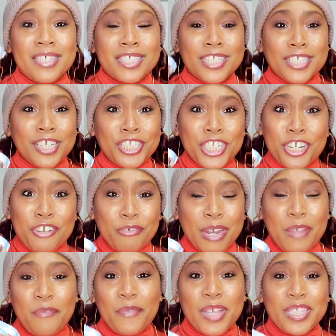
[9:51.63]
Such a
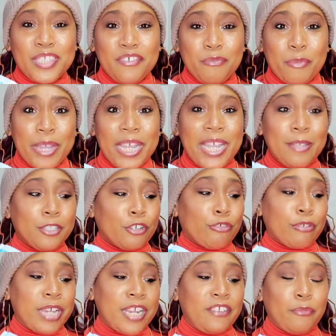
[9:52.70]
great festive way and
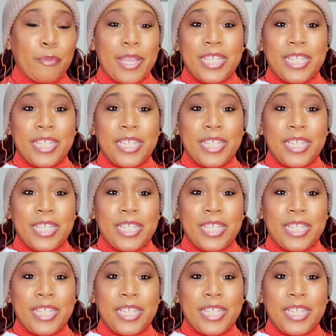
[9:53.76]
creative